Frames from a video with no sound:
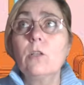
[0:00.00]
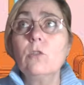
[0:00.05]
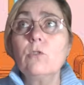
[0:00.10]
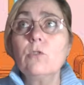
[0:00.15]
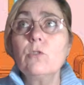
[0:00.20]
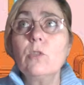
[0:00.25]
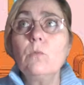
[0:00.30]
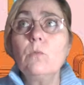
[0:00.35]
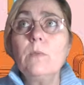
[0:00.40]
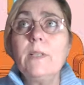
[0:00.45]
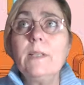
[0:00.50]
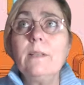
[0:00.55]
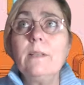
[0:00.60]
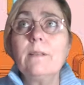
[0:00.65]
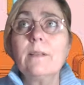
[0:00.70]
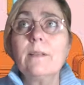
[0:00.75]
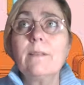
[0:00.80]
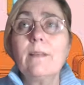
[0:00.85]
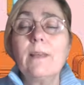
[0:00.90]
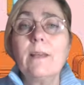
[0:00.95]
not only
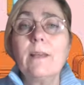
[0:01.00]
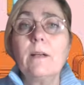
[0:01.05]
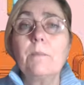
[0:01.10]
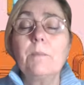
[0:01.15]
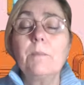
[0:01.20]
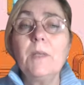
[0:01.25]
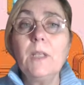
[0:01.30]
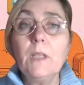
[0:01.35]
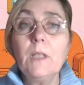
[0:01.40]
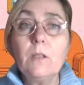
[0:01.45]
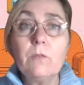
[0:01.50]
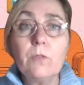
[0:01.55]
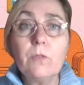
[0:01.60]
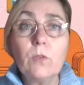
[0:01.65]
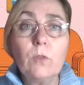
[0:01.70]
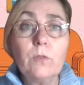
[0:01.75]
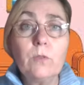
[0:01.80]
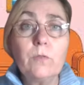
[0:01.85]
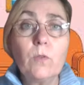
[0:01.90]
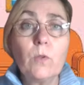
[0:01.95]
that they are
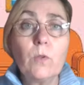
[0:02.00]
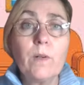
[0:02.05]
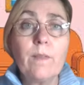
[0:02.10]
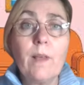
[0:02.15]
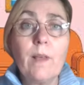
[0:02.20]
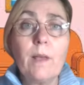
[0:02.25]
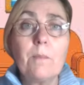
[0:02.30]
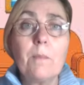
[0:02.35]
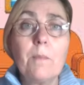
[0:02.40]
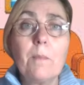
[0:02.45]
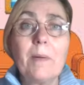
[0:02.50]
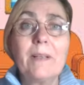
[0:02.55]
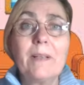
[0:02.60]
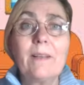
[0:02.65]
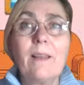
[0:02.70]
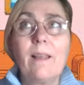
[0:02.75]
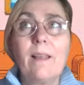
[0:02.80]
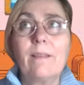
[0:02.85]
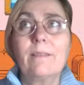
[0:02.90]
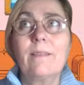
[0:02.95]
meaningful for them, but
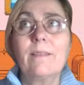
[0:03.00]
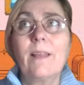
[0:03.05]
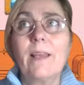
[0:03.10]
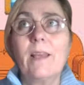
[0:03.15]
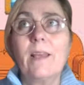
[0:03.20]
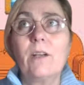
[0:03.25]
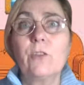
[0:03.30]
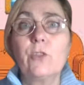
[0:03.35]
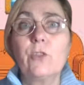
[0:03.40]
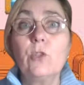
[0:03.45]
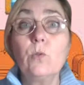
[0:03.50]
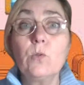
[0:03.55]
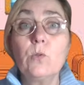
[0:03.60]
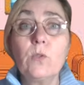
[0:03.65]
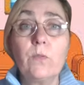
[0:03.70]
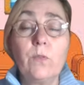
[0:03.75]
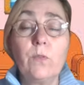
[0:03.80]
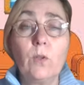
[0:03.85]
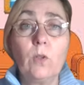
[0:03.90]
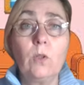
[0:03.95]
that they are
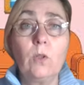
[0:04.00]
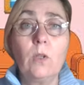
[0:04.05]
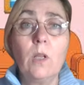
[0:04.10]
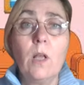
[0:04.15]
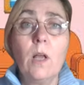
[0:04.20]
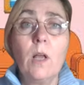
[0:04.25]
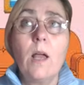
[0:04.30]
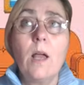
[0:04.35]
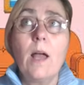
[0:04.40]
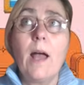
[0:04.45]
useful